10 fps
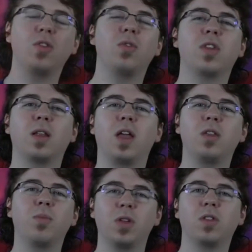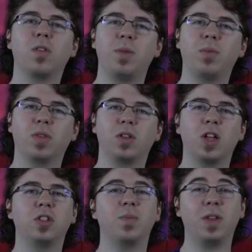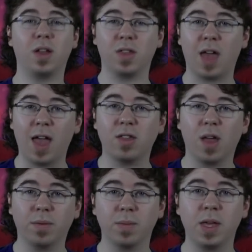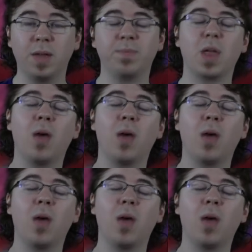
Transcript: to do is I'd like to bring this to people's attention because it has helped me.